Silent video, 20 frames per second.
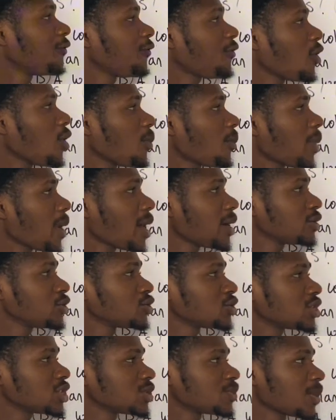4 pi
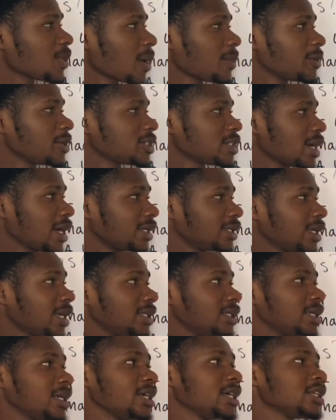newtons per meter, and
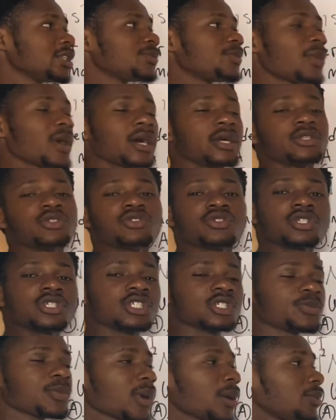then 8 pi
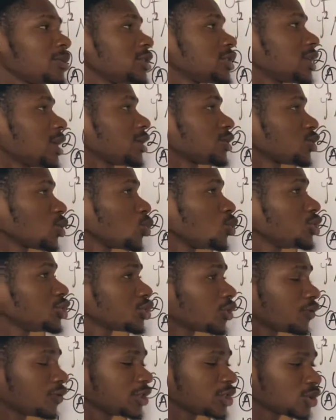newtons per meter? So which
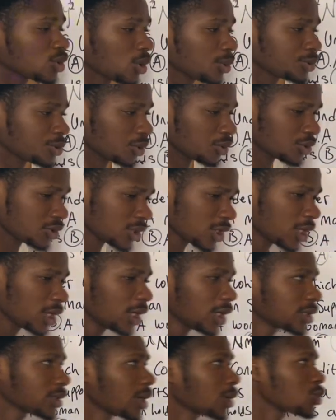of these options?
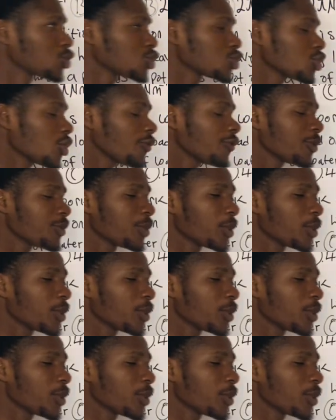Now, to solve a